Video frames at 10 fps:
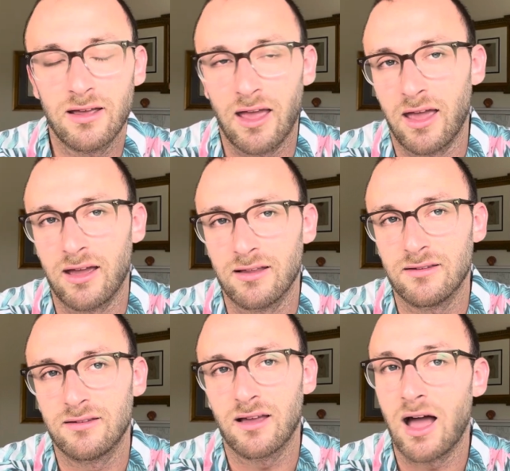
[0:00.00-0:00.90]

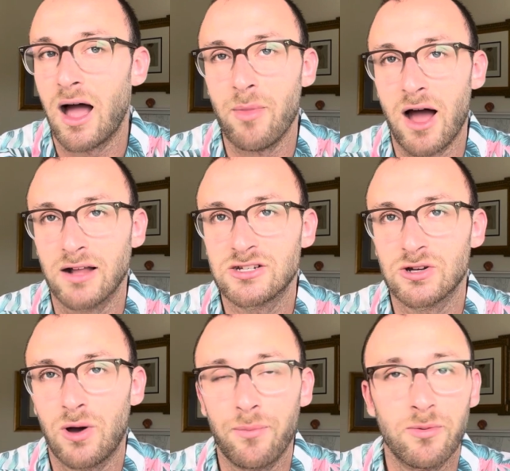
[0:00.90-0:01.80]
And I'm not
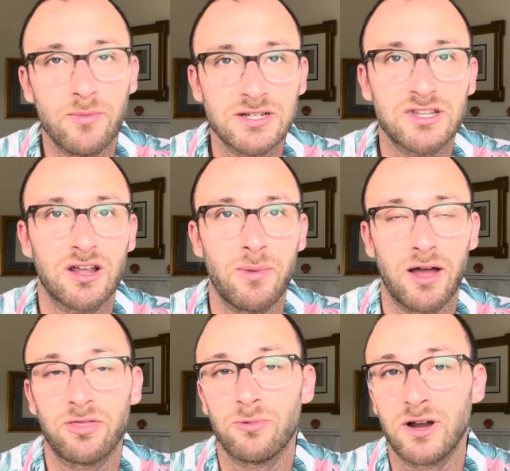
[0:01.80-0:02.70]
so optimistic
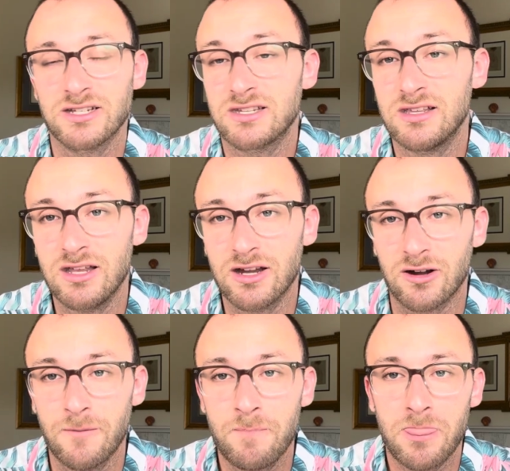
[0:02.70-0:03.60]
about the rest of the year
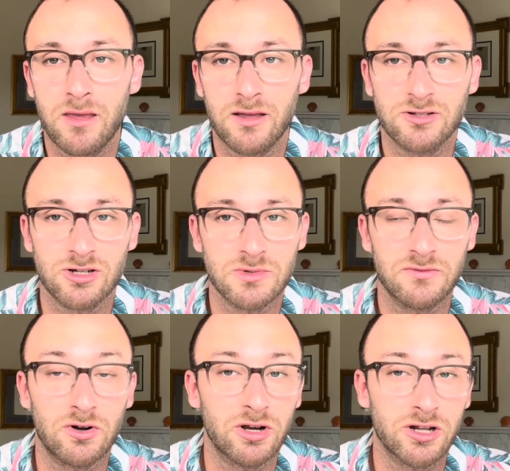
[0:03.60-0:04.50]
in terms
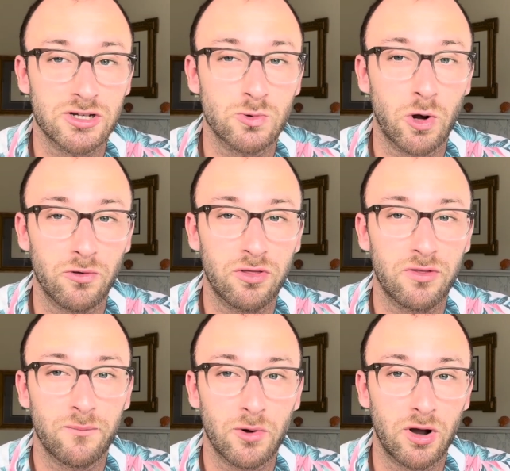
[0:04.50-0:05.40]
of earnings growth
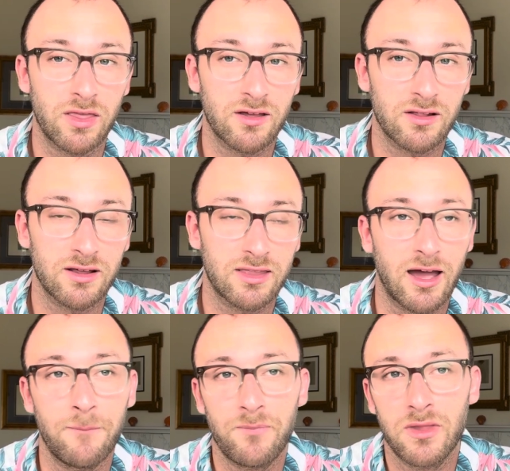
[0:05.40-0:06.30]
or anything like
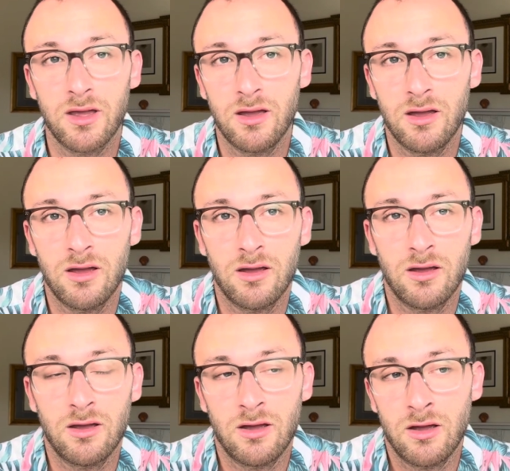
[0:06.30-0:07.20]
that.
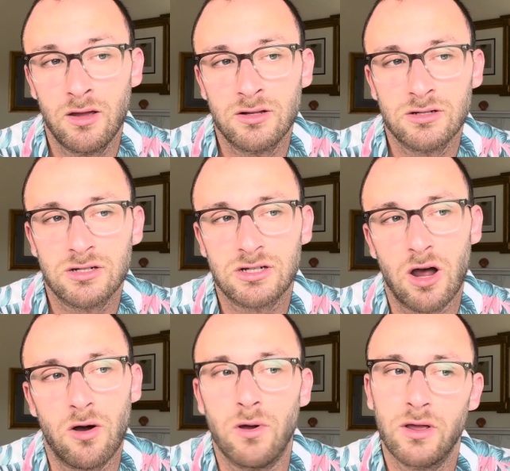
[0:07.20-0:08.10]

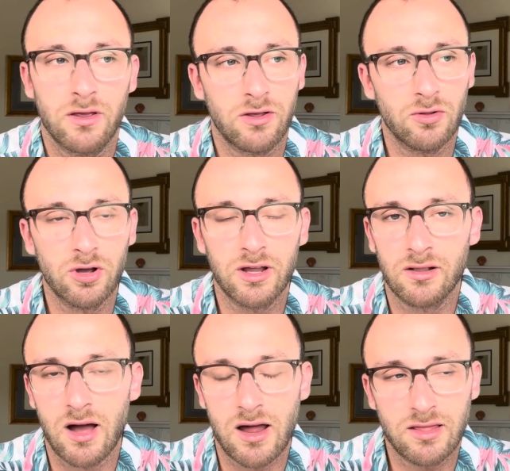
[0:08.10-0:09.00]
So you look at a
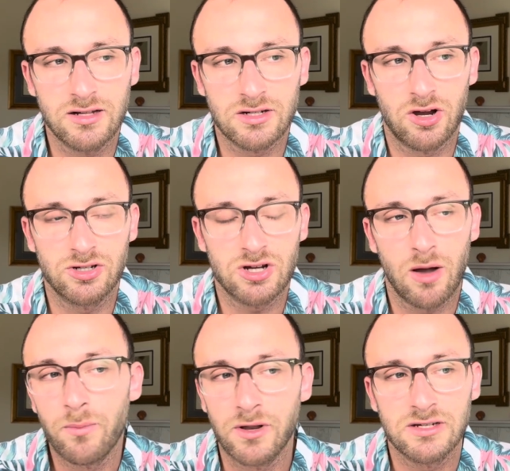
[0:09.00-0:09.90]
lot of these large
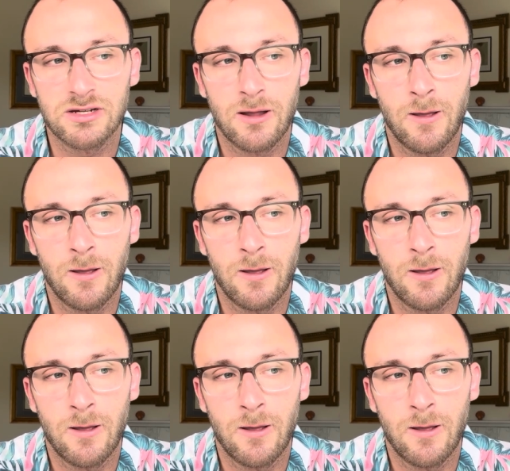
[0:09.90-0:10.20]
companies.